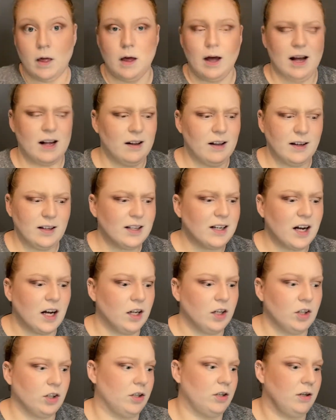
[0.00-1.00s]
I like
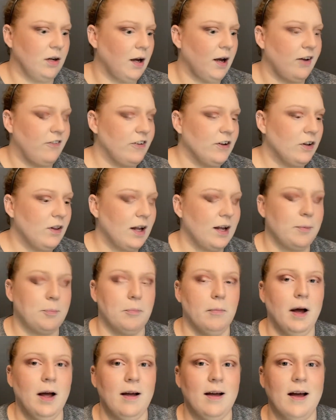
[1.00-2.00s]
color. I feel like
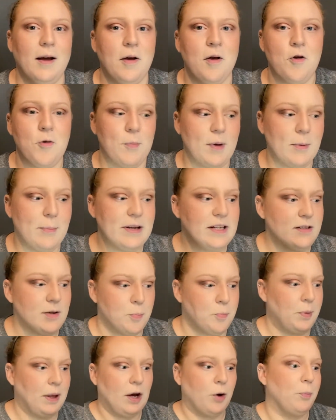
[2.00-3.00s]
maybe it's a
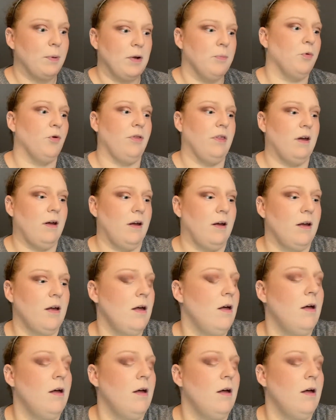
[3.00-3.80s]
pale people thing.